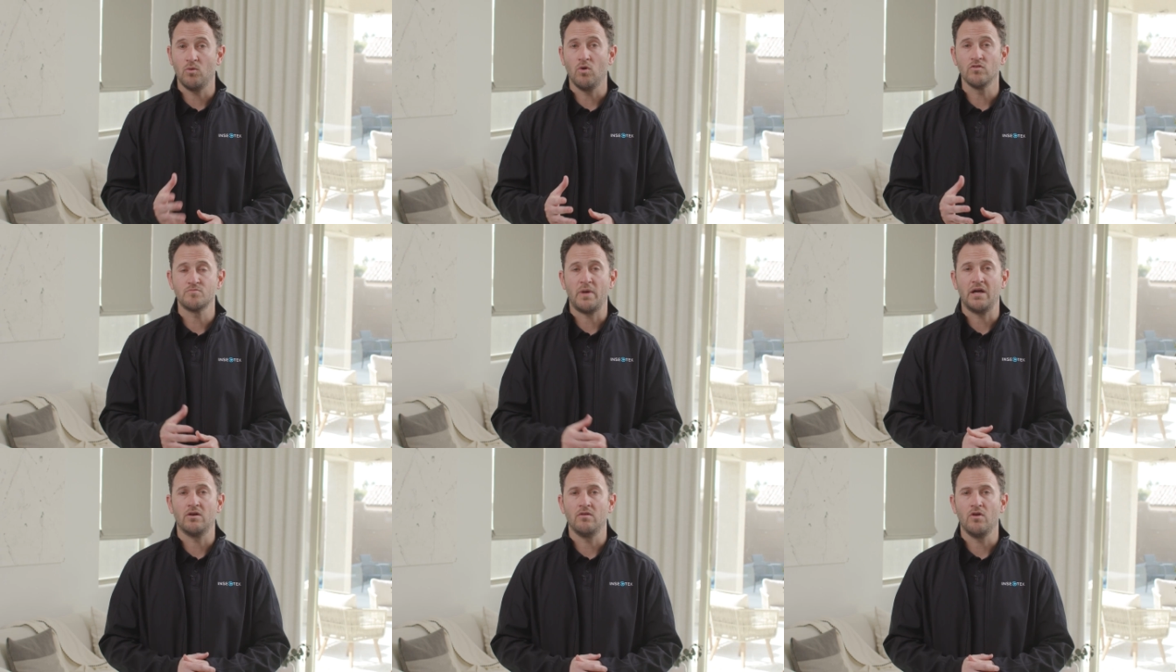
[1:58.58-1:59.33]
a wolf
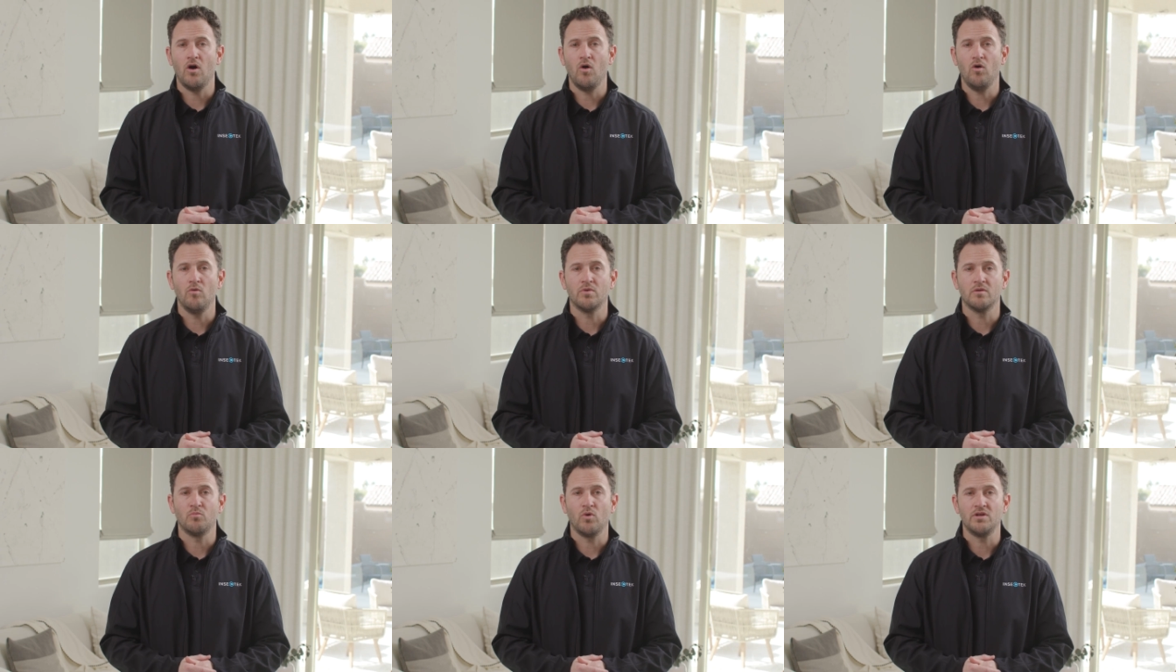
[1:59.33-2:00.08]
spider in the home
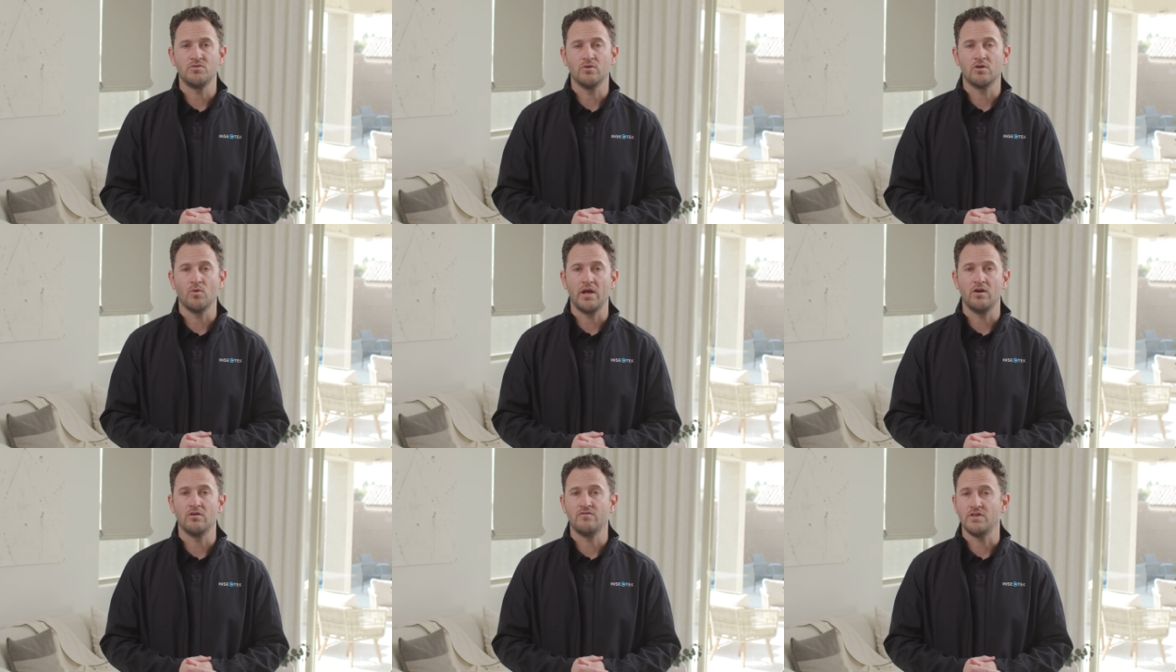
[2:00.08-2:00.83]
can point to a
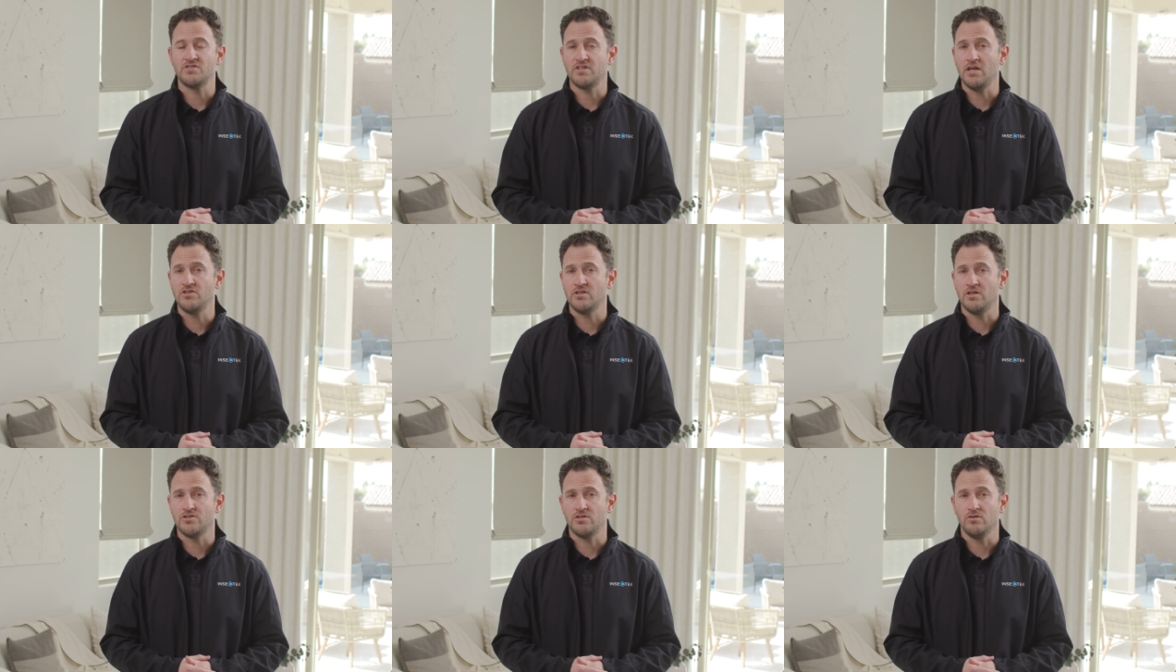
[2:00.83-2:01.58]
greater
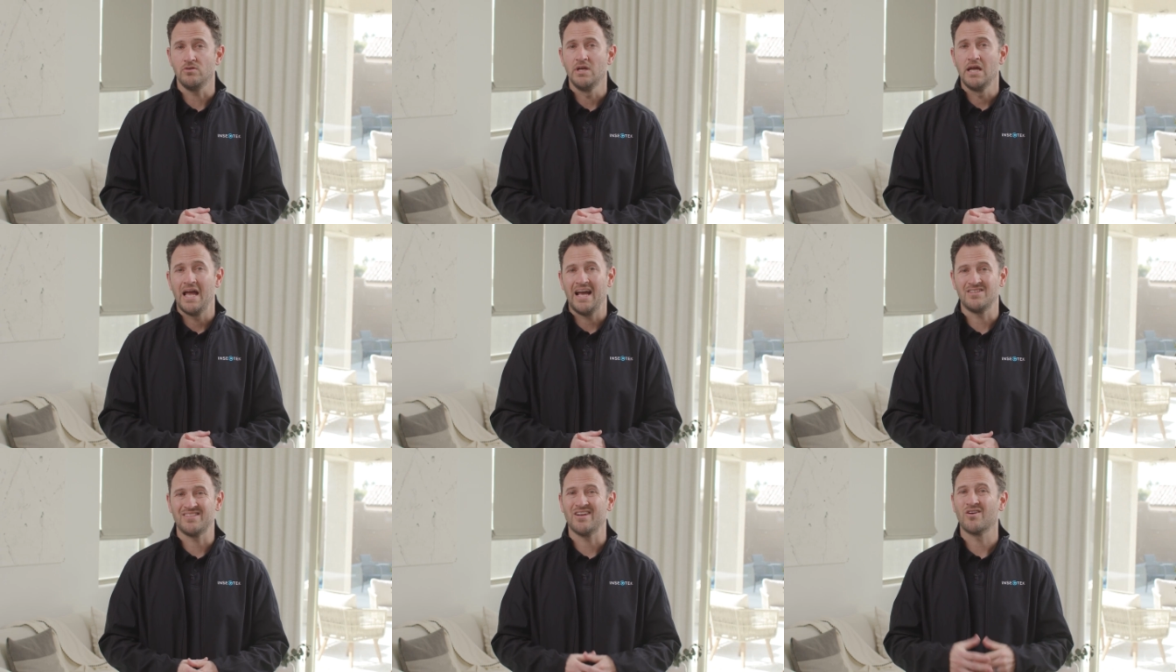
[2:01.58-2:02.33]
infestation issue,
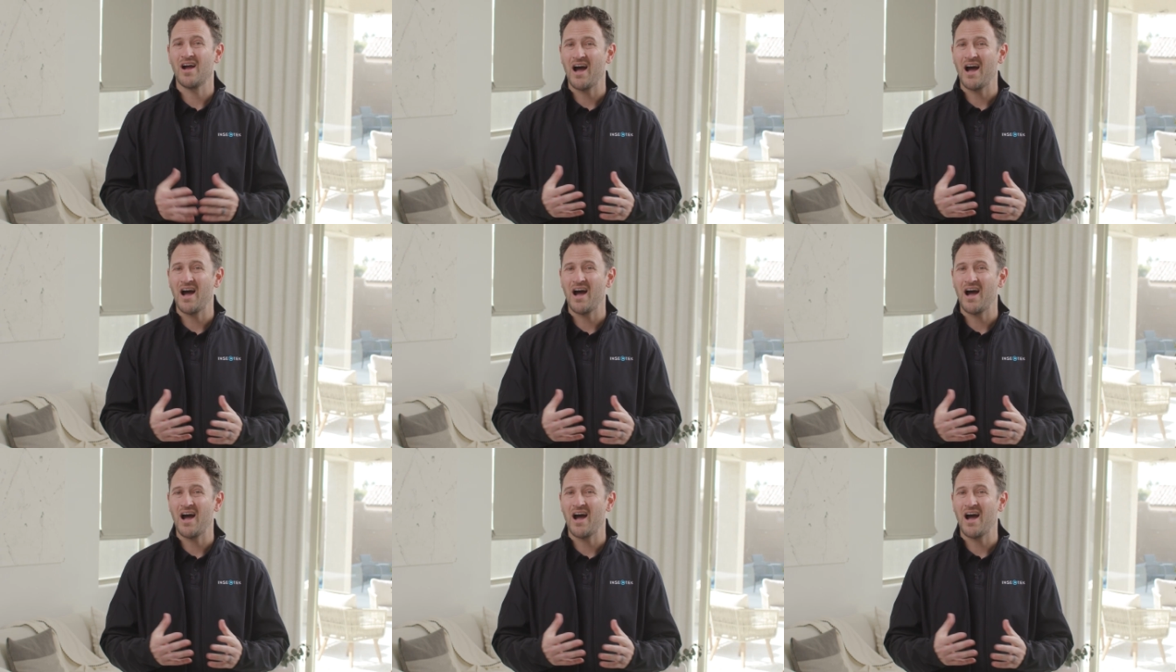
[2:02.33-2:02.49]
as they are